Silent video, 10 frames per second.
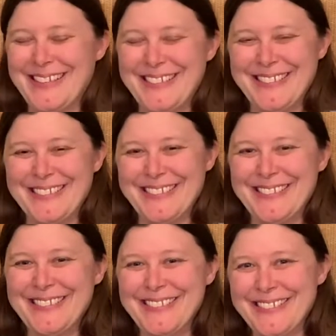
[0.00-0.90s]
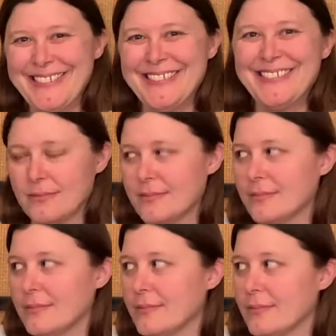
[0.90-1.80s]

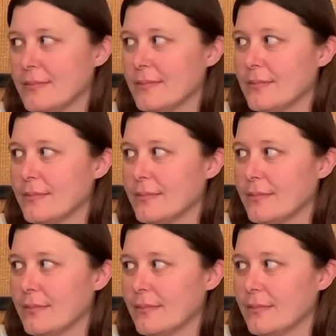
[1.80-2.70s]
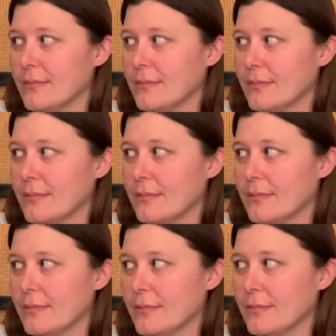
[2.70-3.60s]

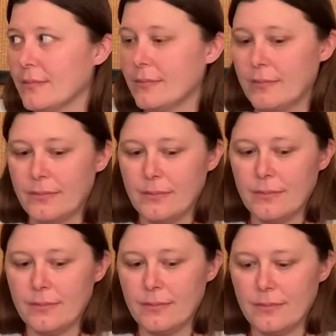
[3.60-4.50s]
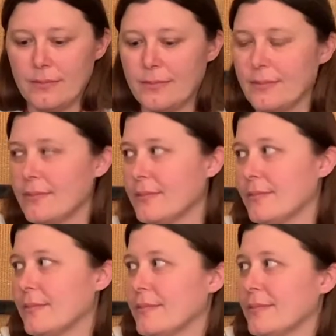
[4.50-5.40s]

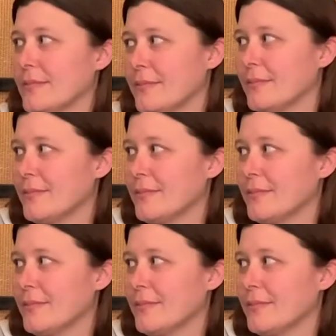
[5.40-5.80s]
This person isn't speaking.